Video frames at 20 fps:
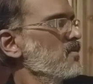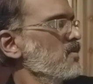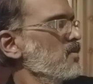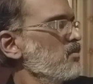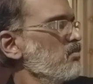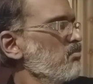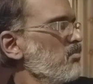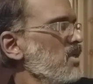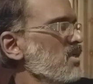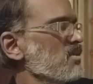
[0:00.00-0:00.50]

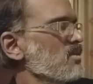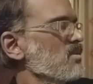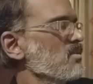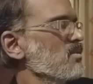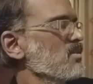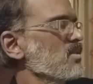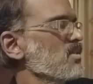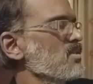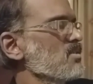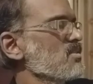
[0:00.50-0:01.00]
But the
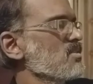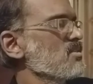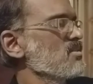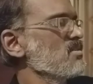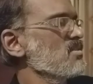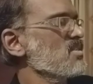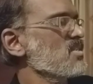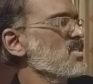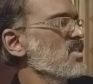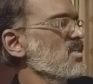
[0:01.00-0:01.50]
concerned
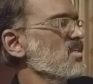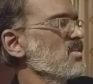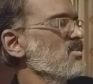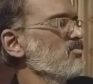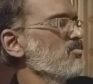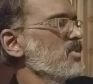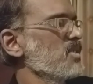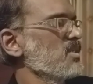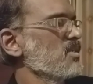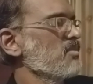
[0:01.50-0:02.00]
state
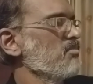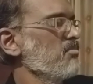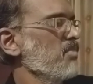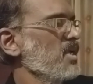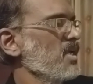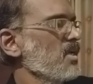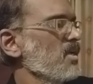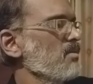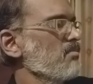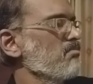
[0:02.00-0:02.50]
government
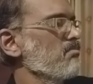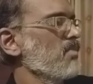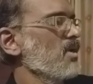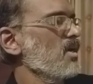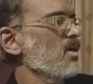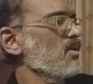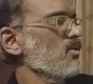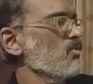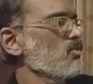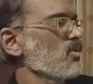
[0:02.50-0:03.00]
may, by
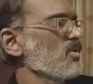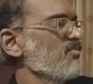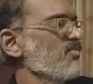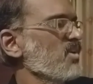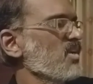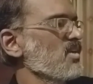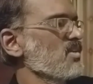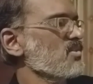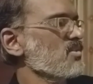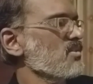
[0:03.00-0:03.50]

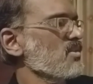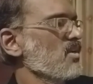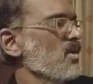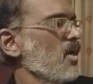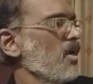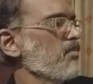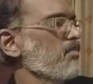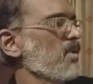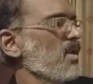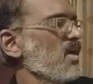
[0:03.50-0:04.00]
notification,
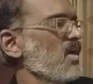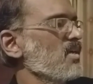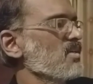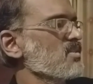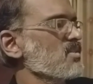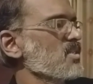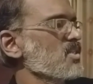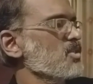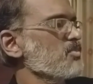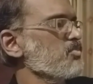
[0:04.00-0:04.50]
apply
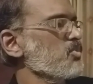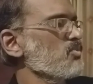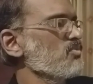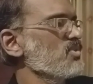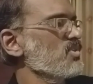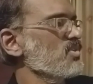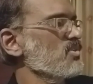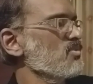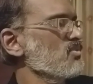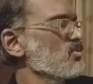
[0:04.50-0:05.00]
such
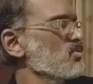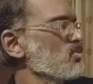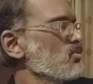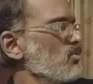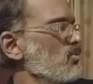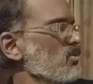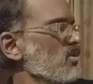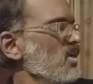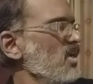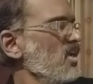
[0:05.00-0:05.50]
provisions
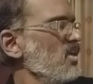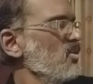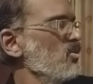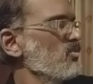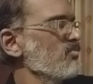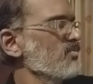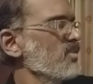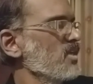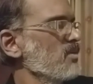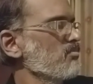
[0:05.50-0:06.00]
or any
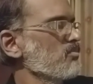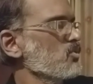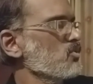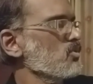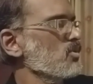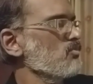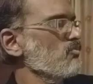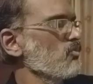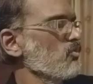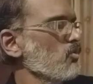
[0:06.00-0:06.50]
of them to the
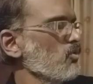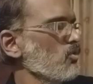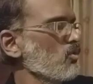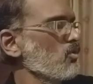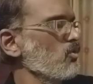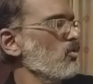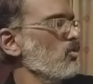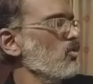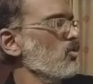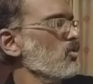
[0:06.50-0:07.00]
whole
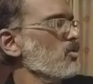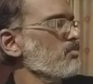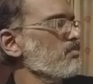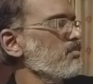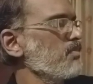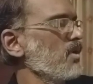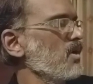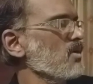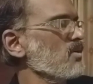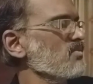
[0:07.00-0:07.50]
or
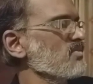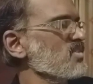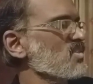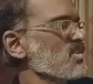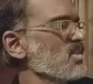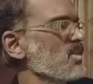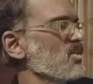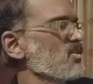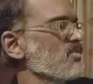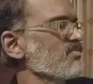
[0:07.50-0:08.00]
part of the
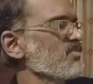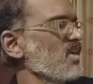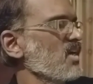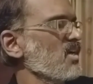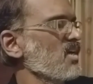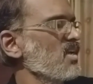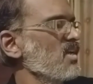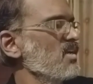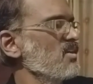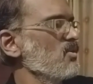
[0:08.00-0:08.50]
state of
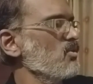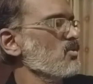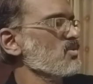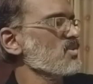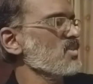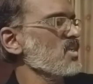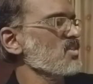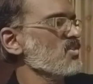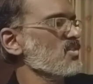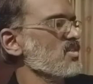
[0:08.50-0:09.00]
Nagaland or
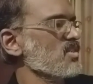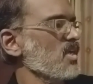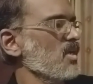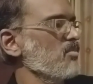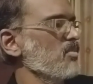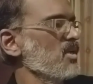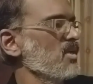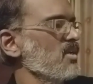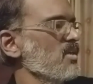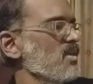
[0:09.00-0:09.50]
such
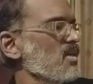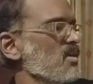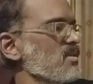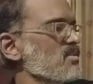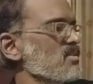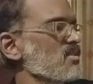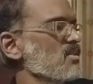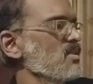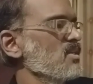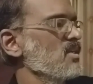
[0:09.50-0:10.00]
tribal
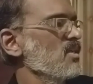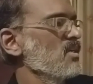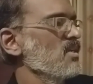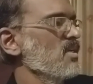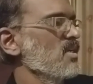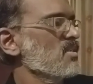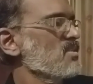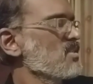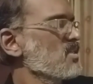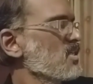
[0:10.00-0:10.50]
areas
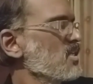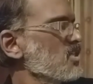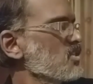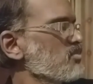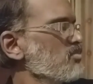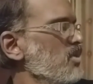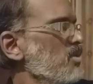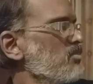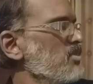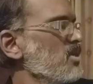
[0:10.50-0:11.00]
as the case
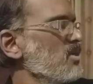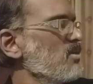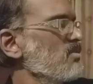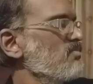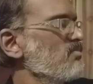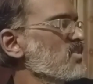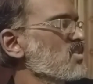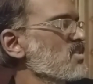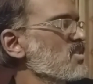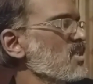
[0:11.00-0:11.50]
may be,
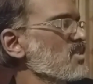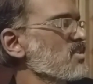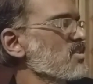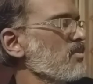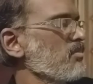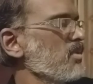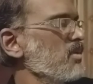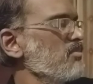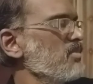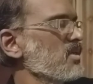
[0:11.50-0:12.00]
with such
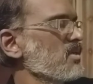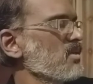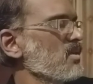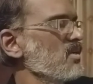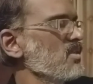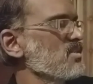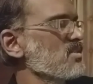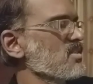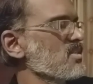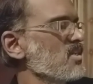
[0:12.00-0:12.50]
supplemental,
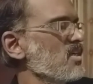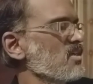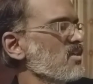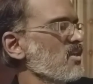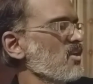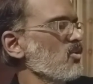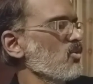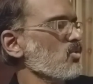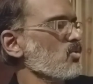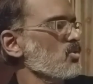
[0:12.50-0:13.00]

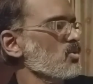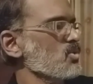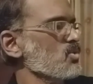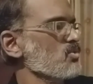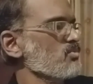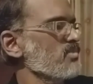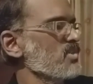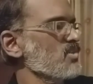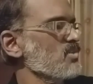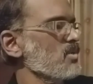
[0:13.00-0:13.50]
incidental or
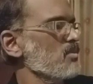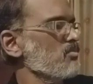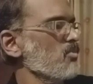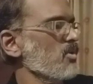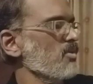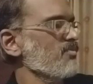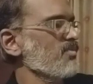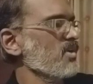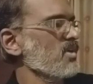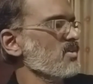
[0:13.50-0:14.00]
consequential
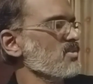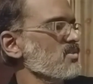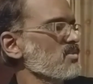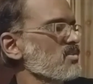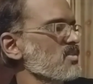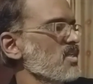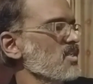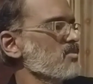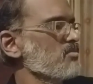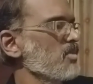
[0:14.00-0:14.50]
modifications
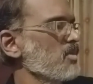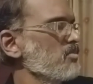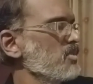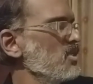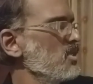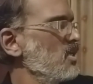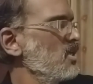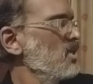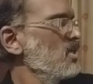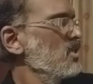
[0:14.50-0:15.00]
as may
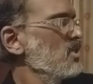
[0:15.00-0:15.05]
be